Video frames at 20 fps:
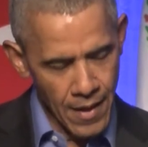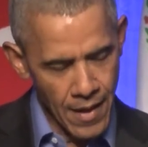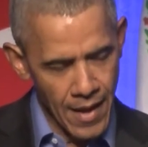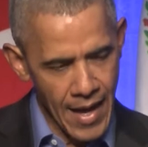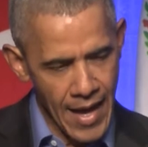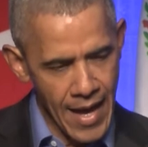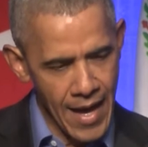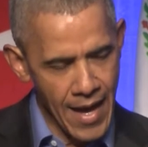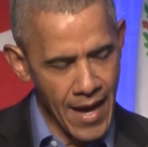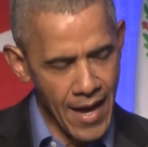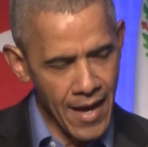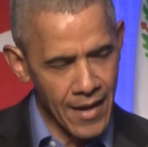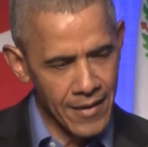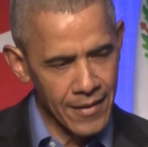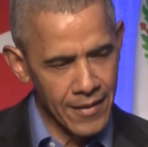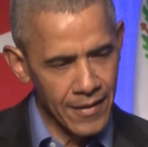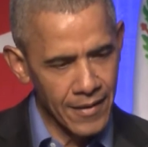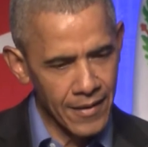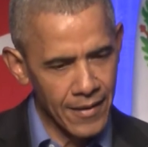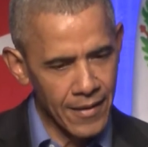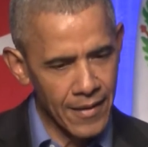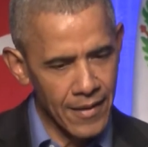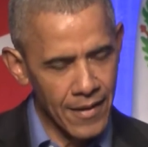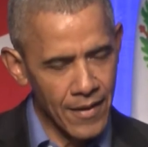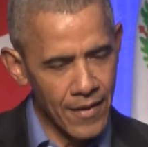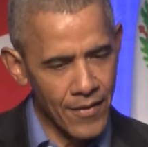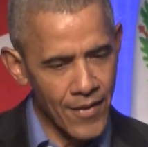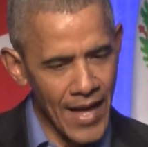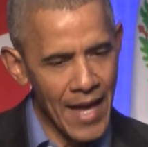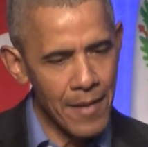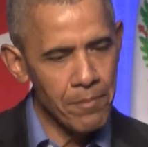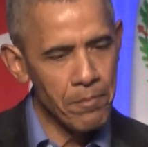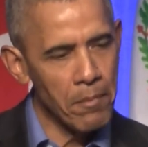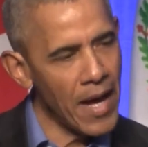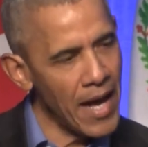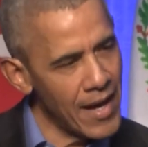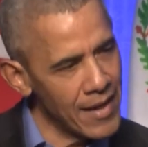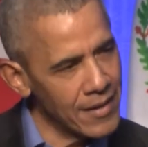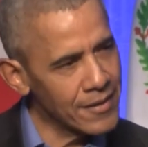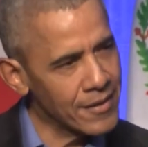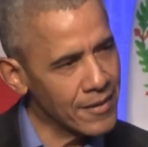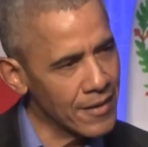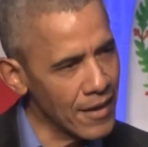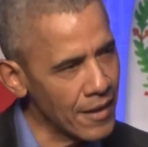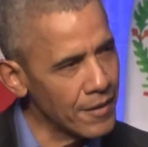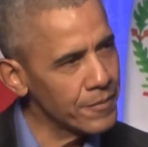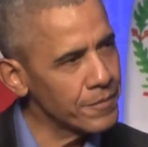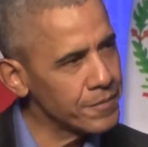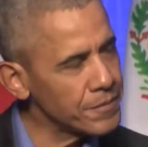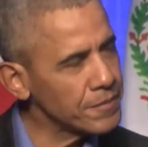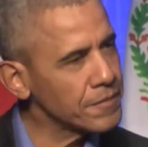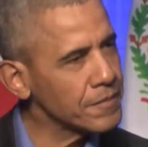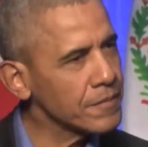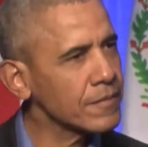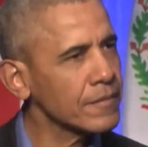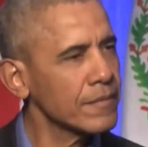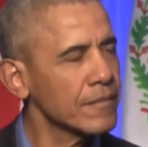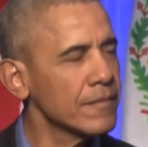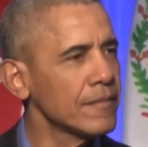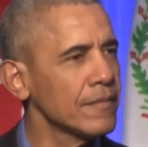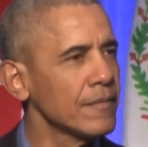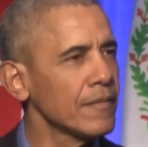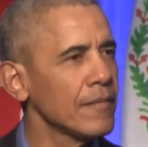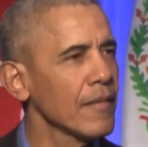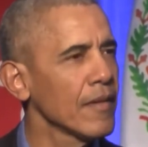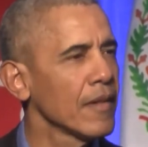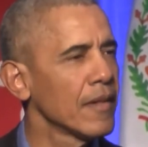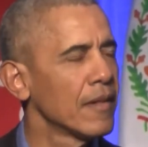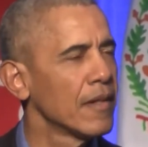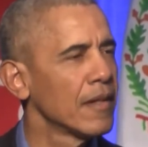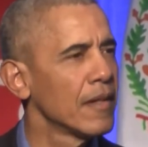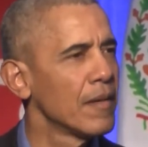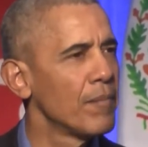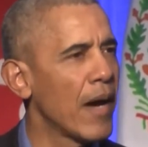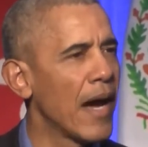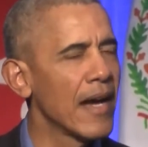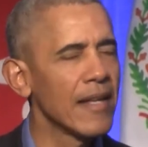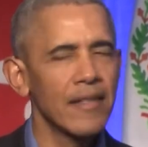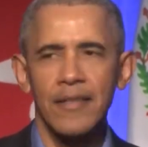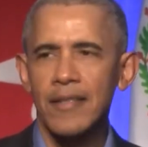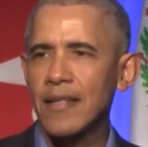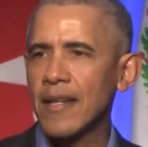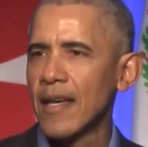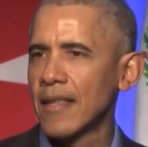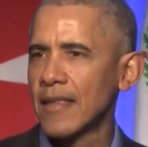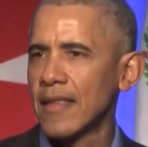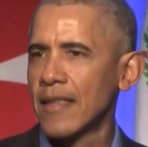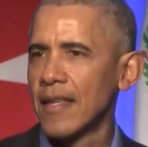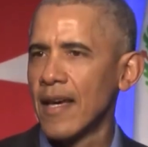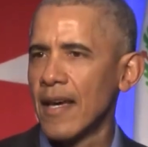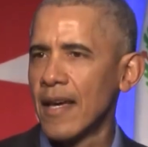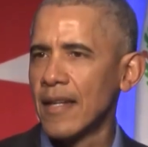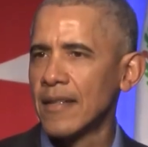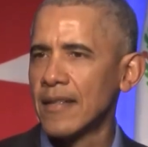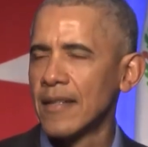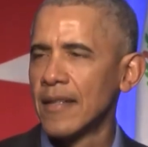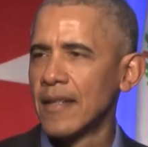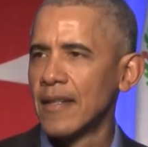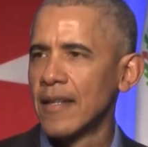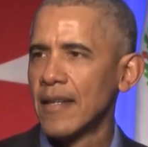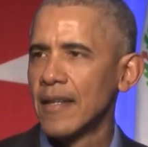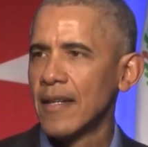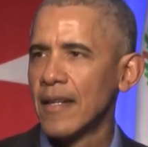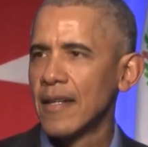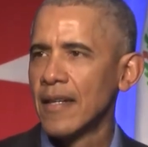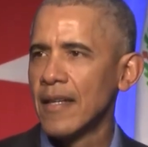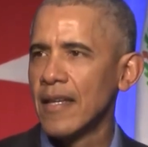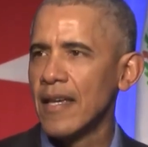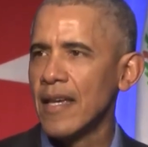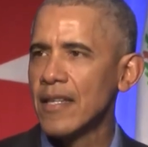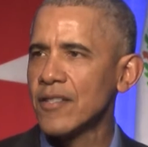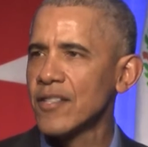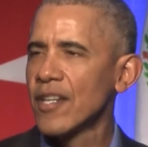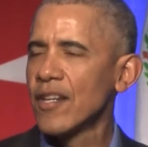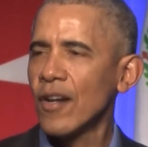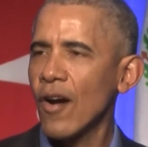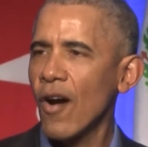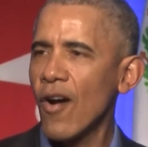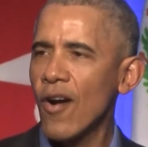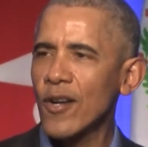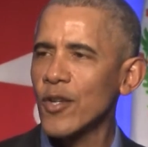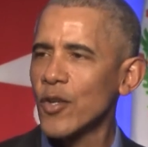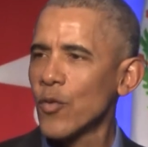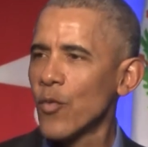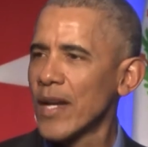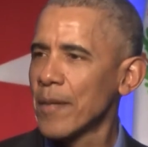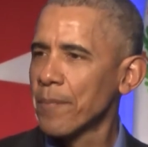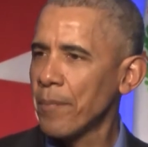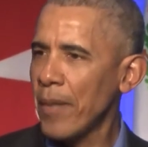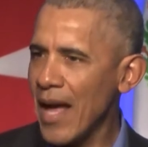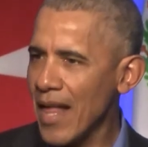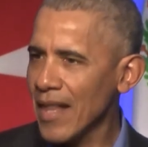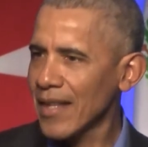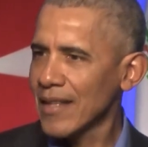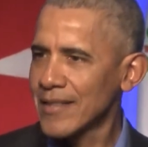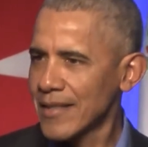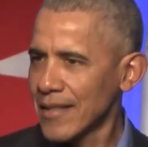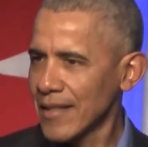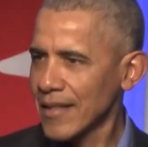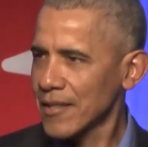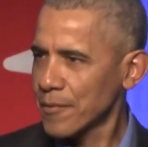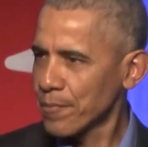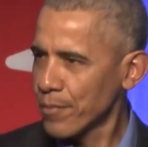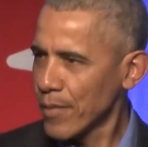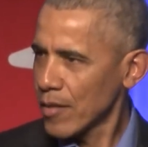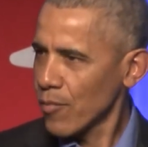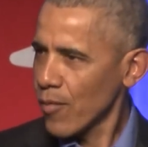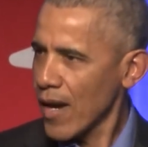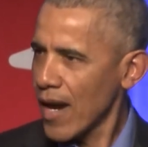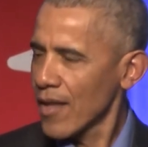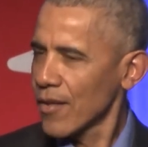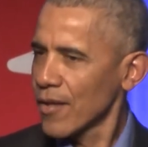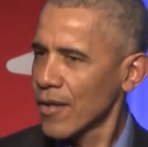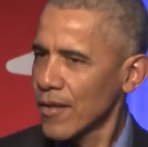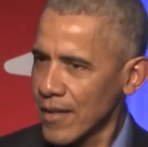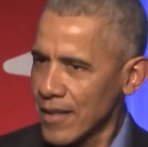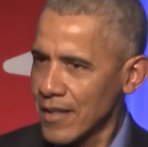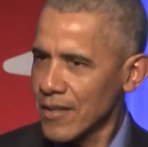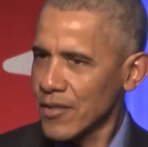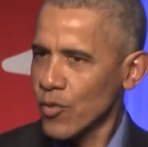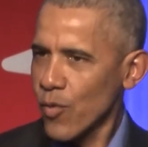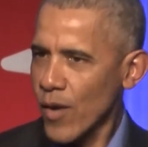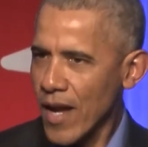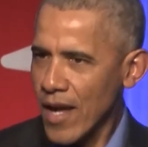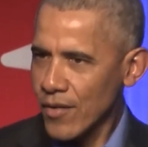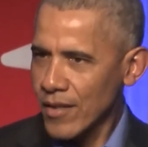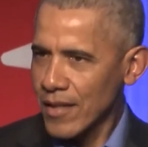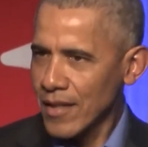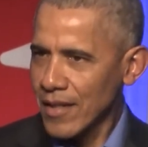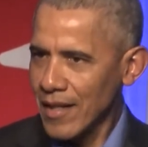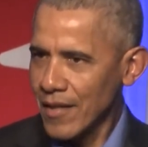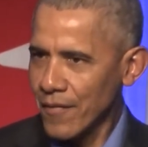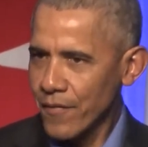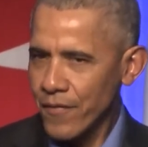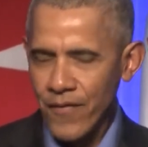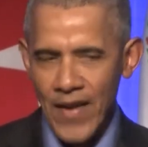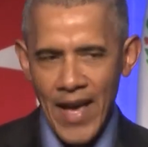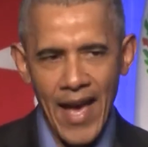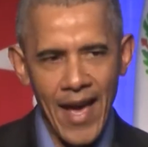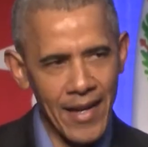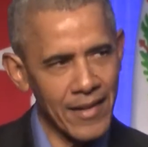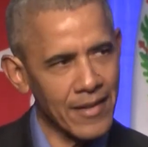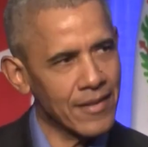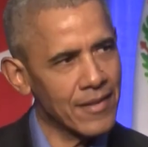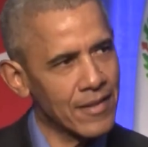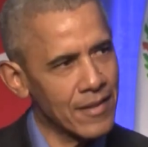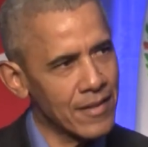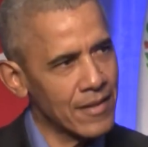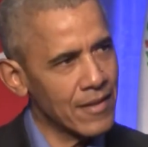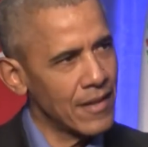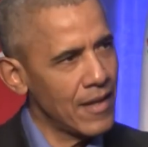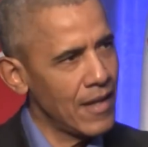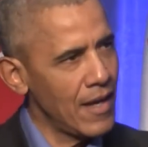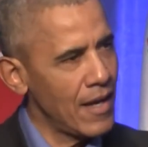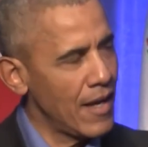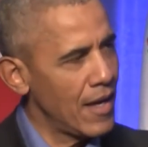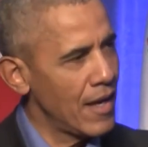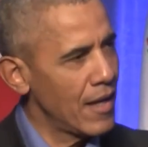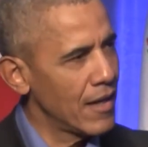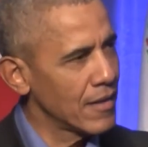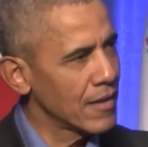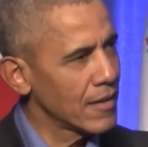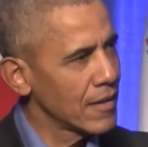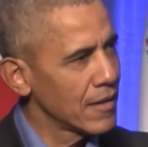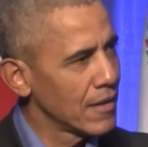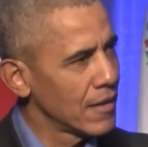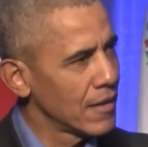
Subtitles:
And that mindset, a mindset that isn't arguing politics, but rather is grounded in facts and